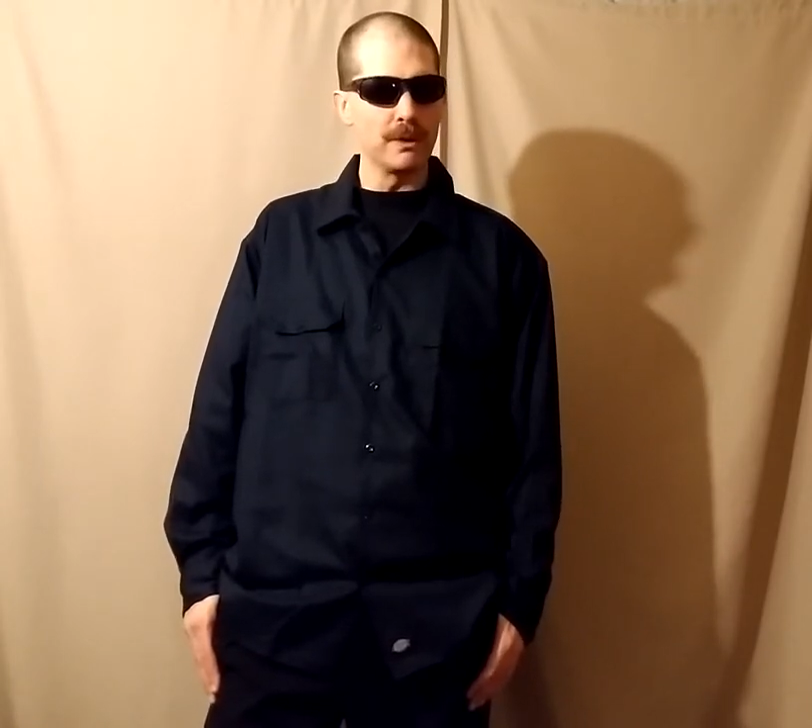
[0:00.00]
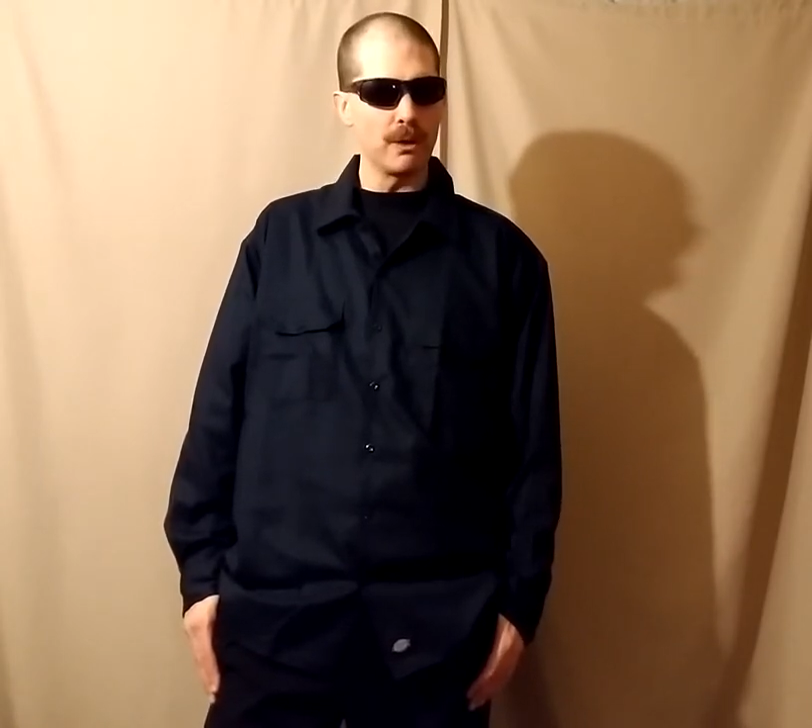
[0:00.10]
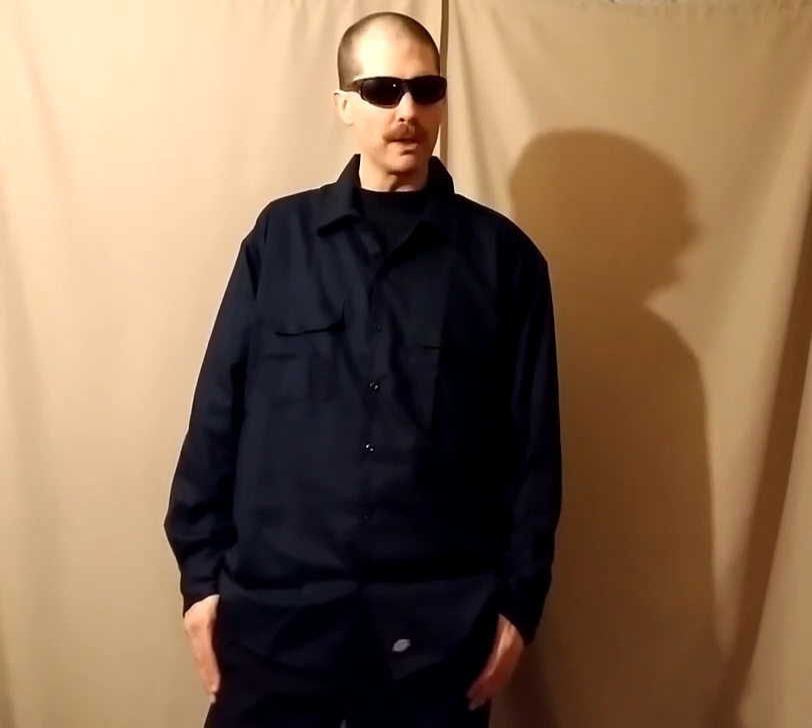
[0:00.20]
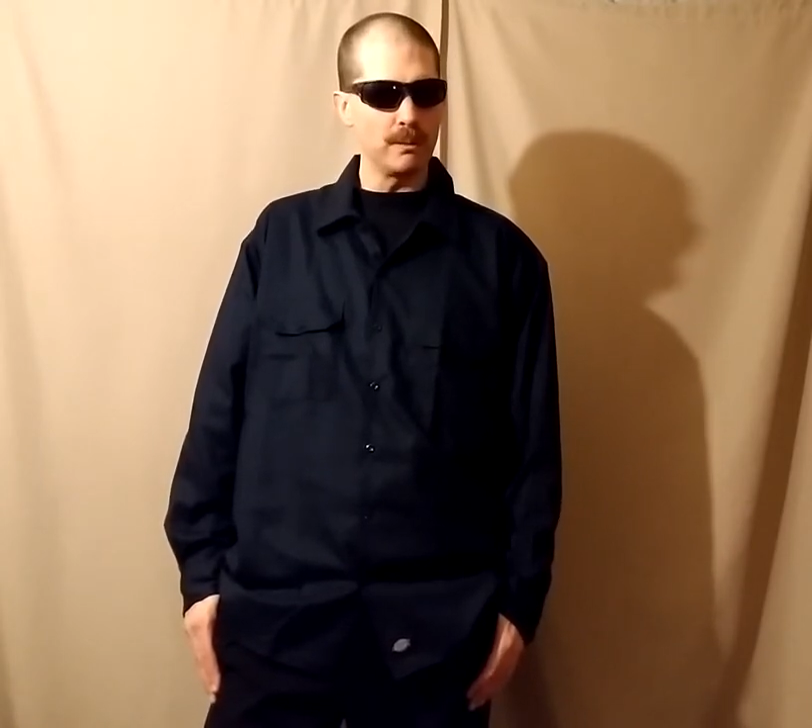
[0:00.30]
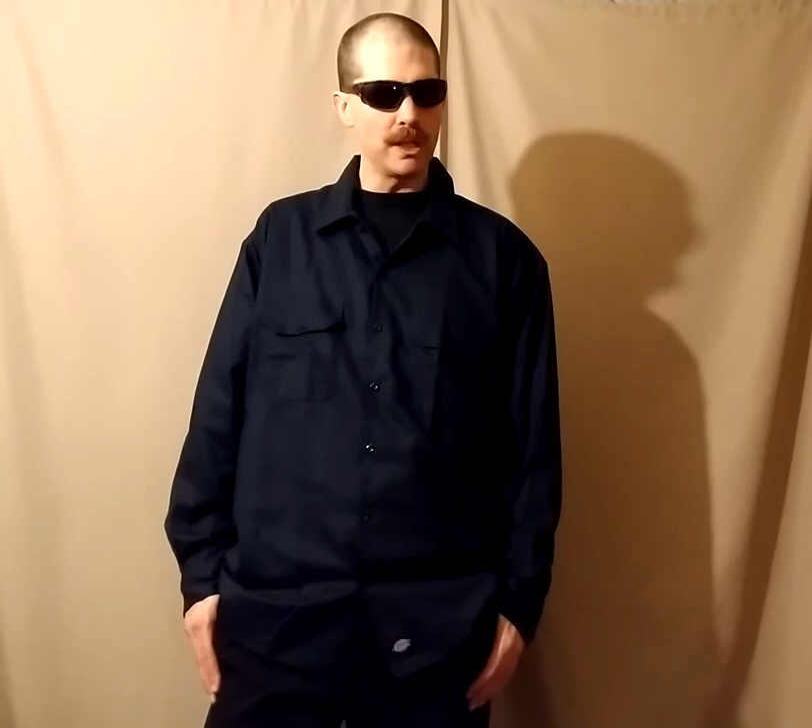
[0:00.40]

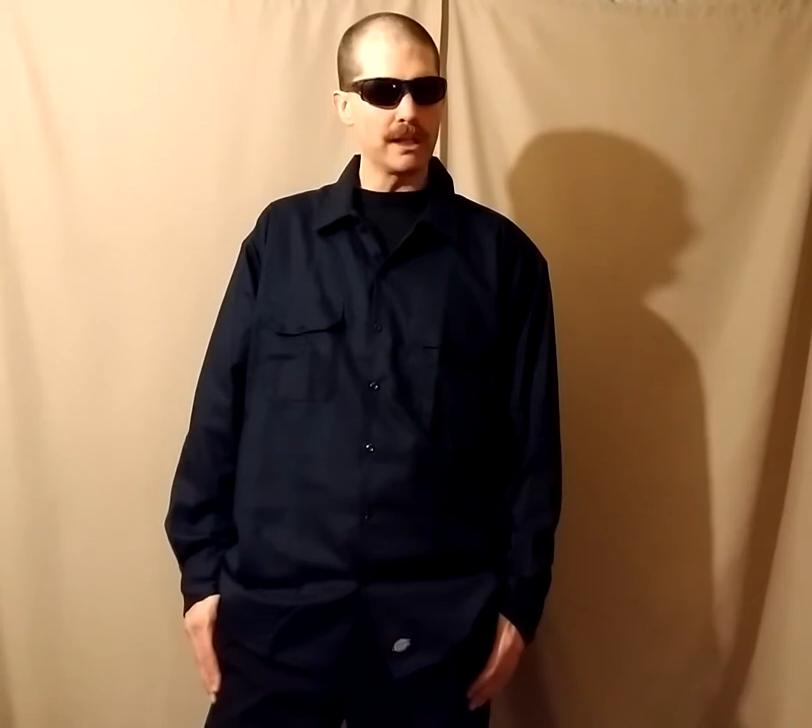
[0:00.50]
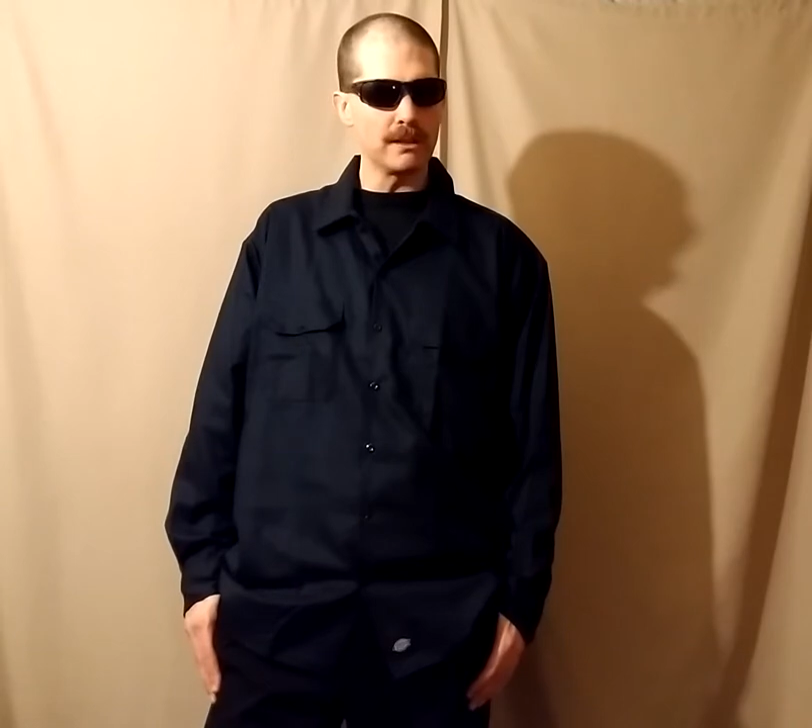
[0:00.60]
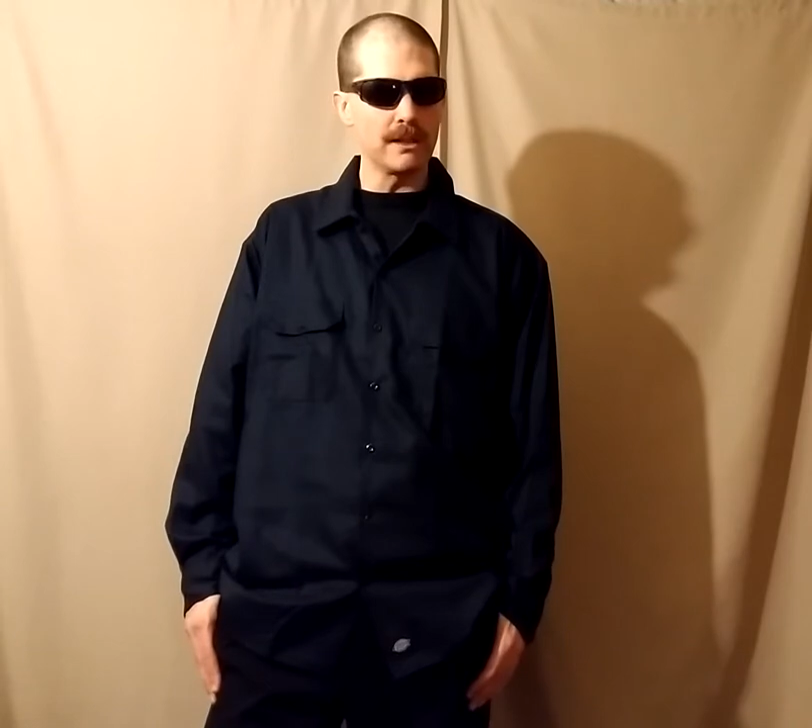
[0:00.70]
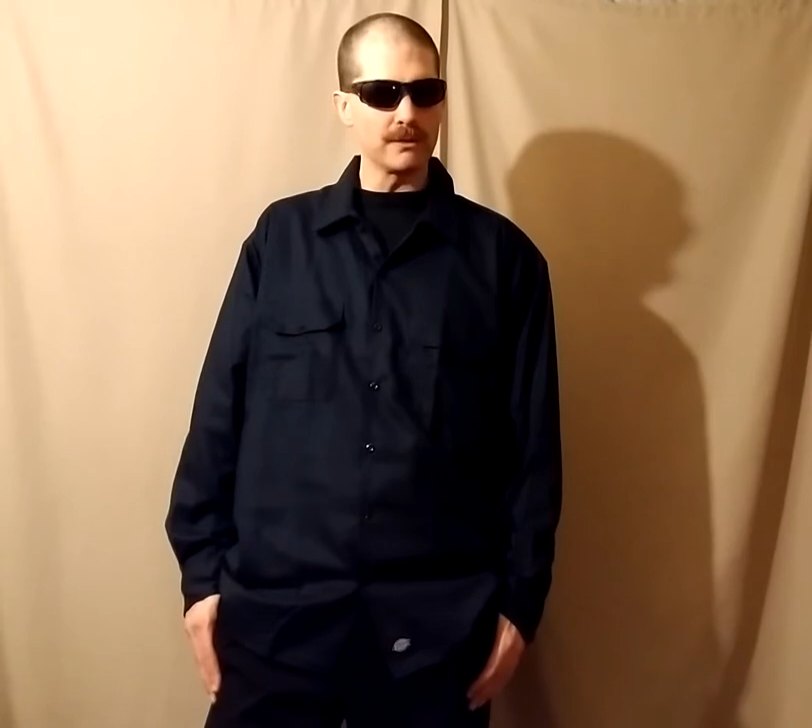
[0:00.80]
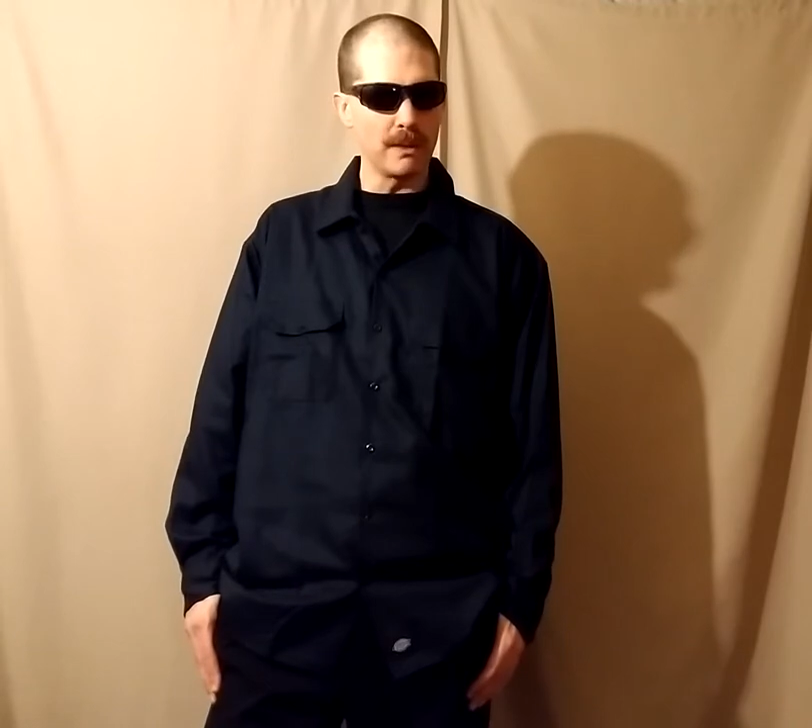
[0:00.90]
know that Black
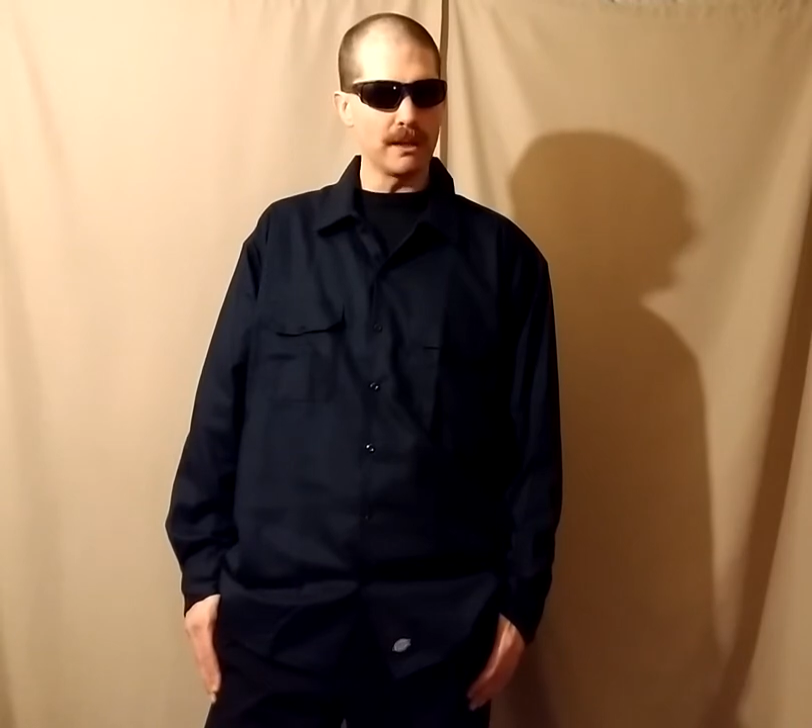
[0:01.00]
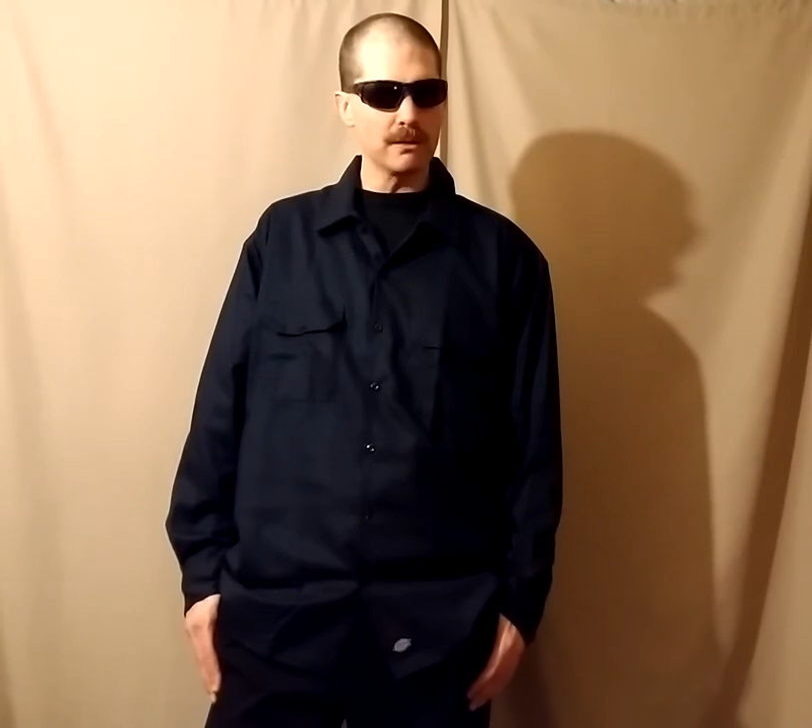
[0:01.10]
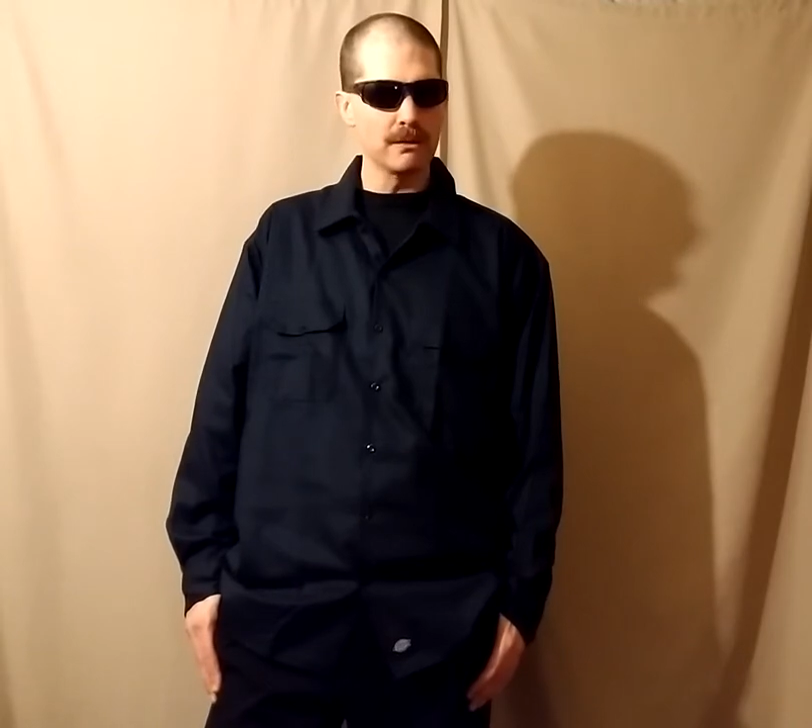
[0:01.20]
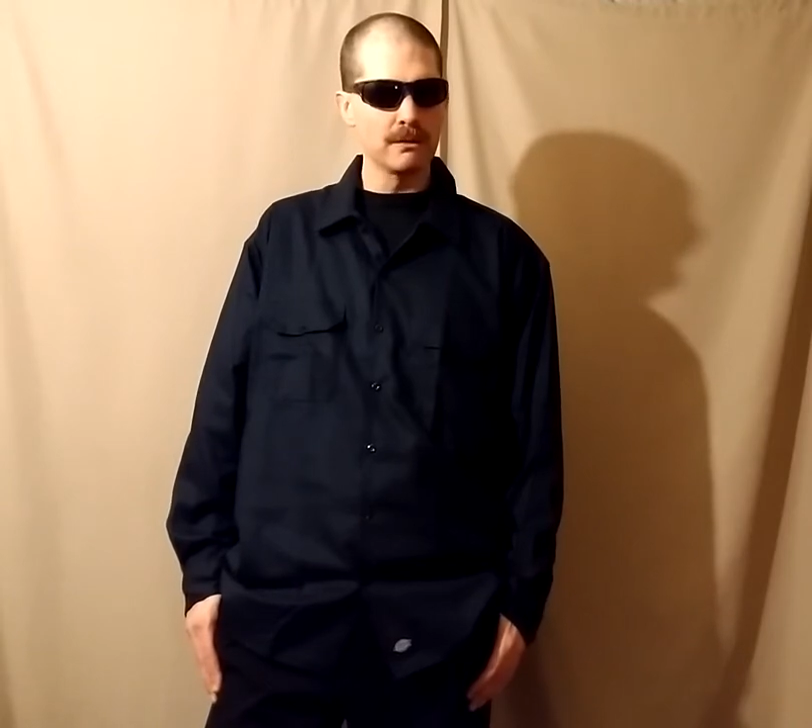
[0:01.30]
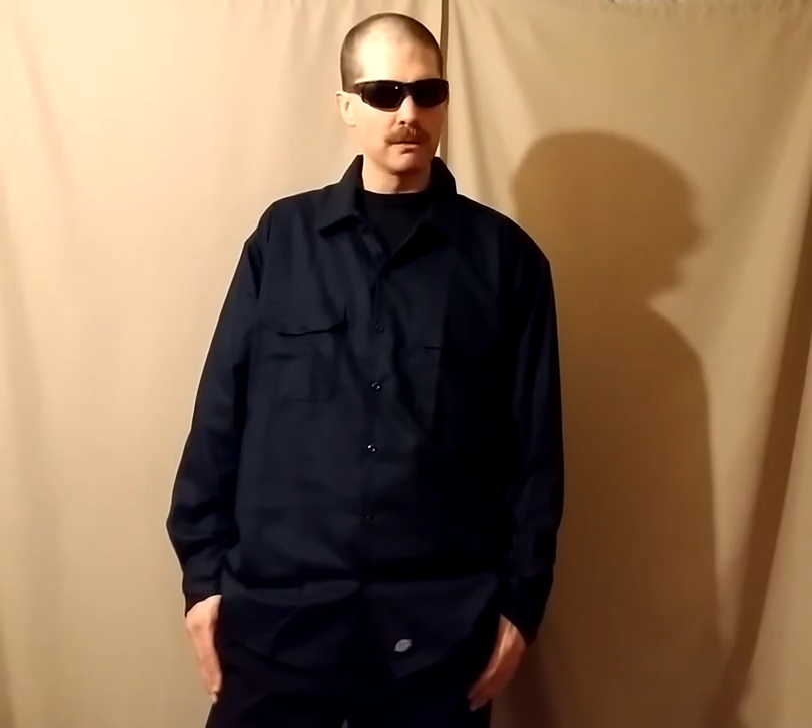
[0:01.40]
Lives Matter?